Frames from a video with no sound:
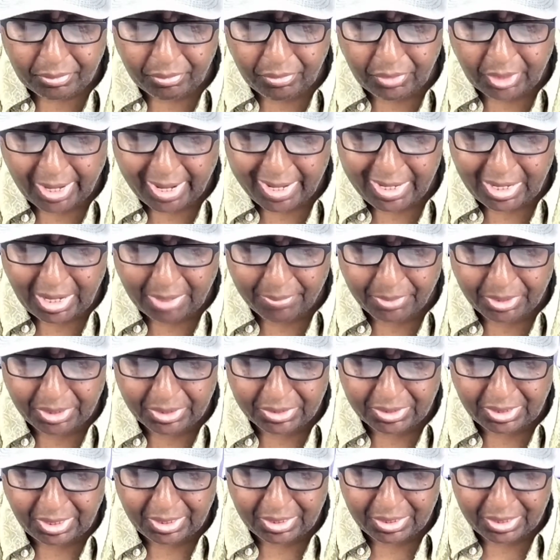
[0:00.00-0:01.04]
That I'm going to
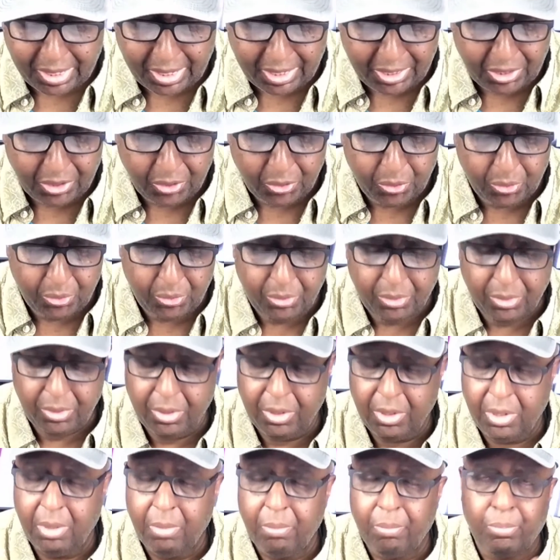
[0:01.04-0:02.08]
say thank you.
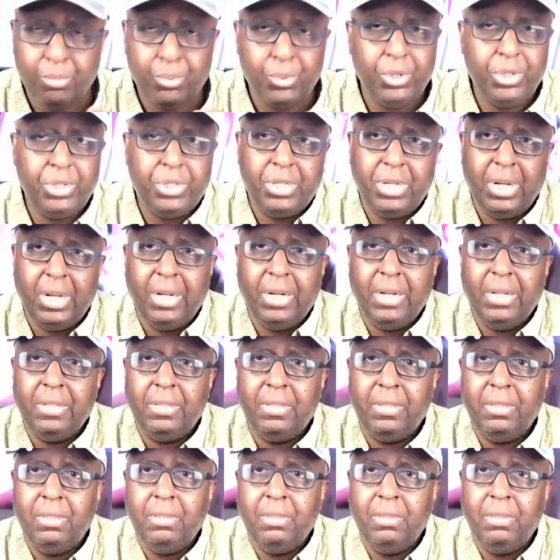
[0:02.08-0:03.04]
Appreciate it.